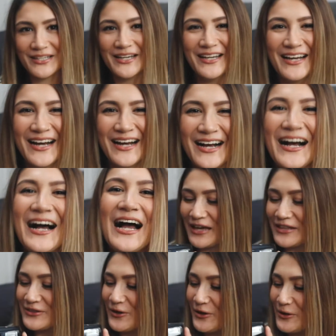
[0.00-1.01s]

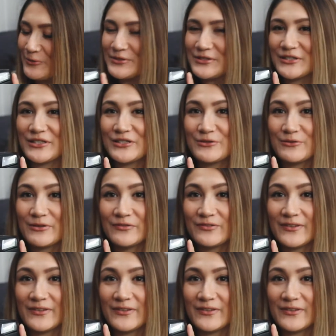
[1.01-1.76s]
I thought I was gonna do a